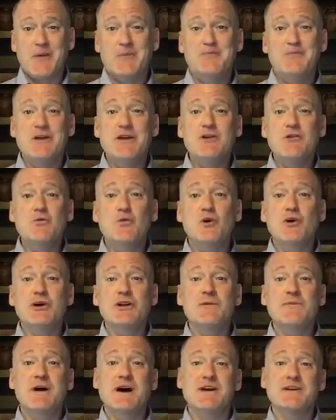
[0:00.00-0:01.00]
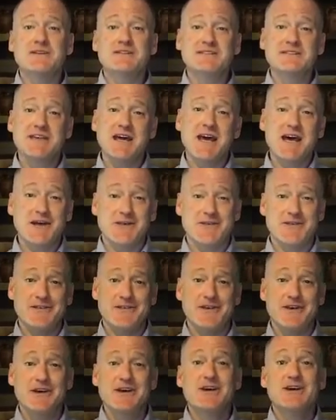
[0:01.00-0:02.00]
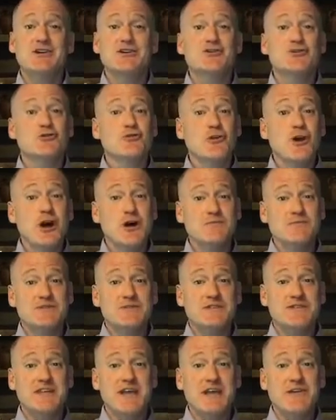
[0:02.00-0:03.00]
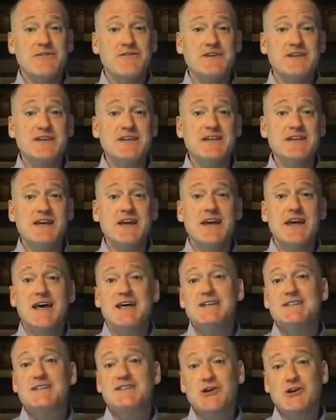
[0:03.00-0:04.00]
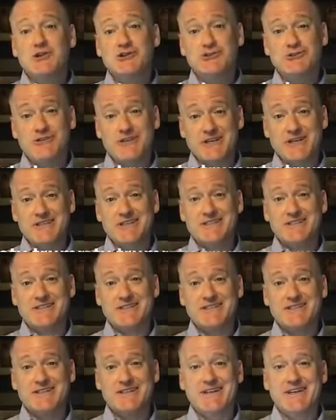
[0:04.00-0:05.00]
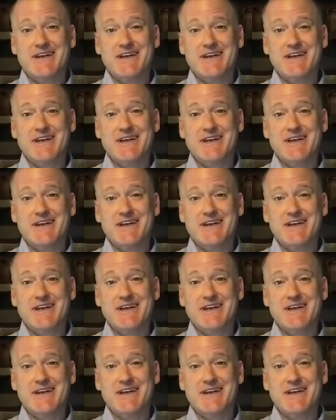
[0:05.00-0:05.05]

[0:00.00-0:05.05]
Being worried about death trumps safety and social needs.